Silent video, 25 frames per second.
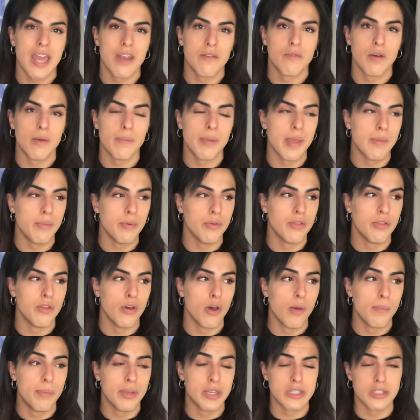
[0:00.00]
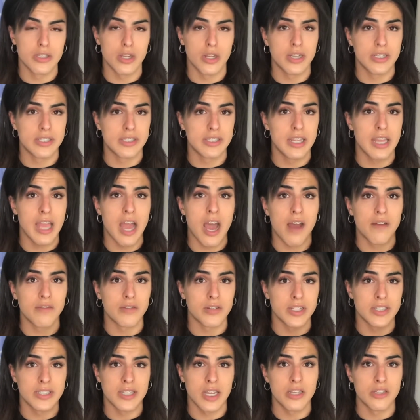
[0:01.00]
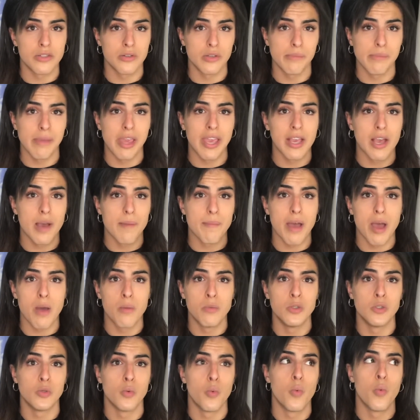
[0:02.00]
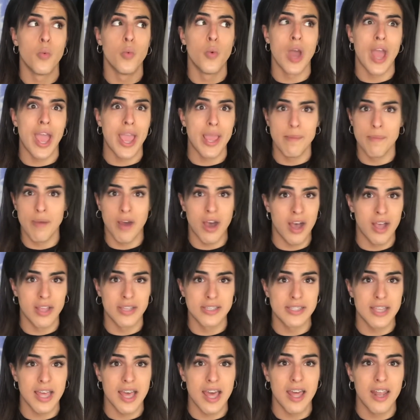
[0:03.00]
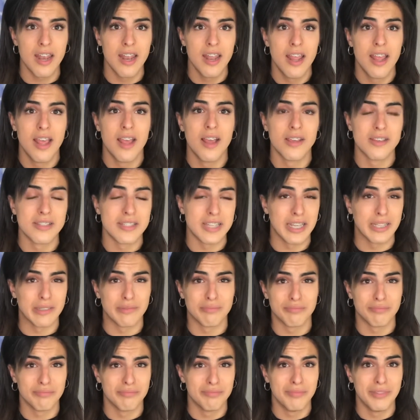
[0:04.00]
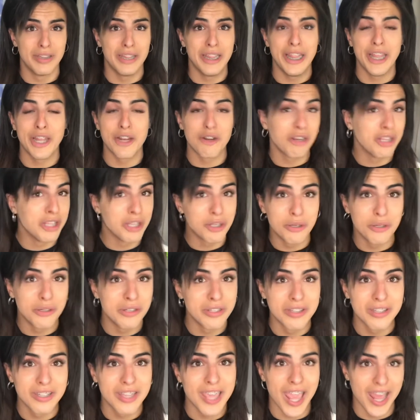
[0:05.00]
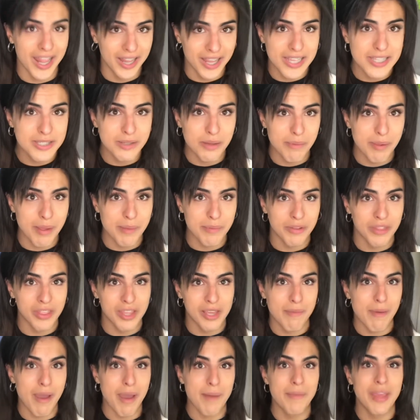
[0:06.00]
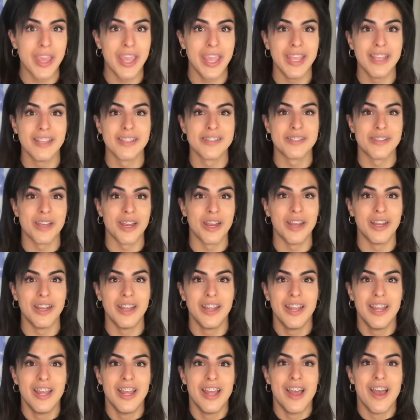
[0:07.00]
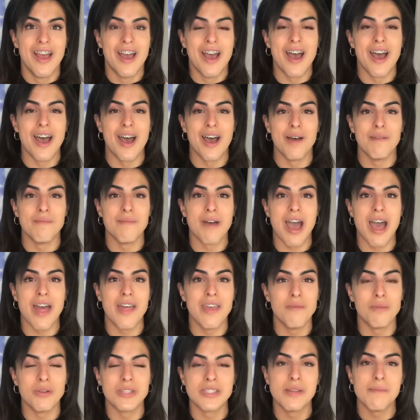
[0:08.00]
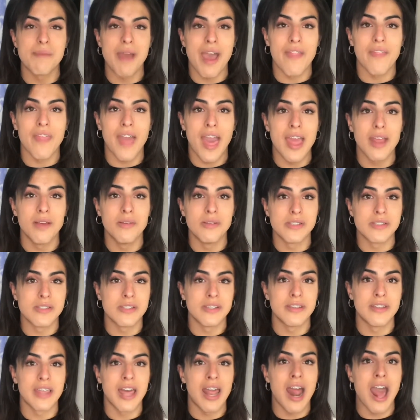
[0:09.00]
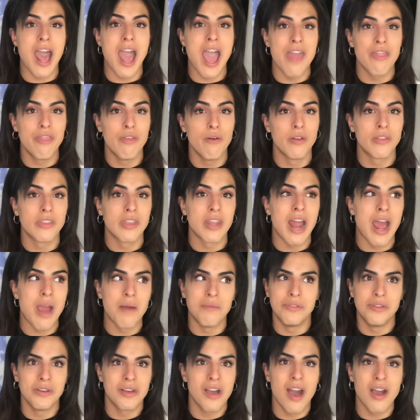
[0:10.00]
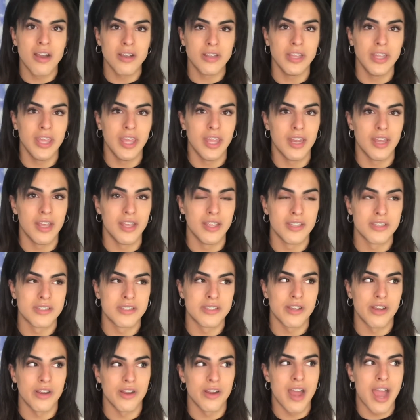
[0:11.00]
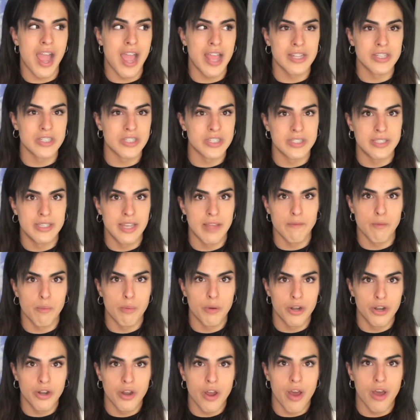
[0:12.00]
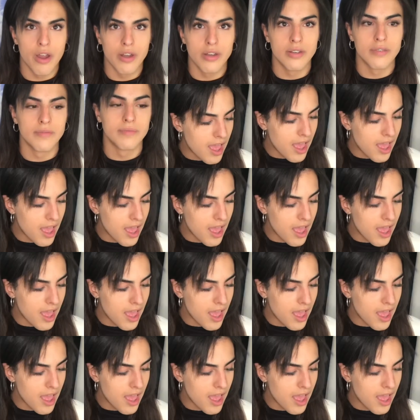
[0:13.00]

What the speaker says: of what people thought, because honestly, after I started doing makeup, I was way past that. I was like, literally couldn't care less what people think about me. So it wasn't about that. It was that I thought that I would look ugly in it, so I just never put it on.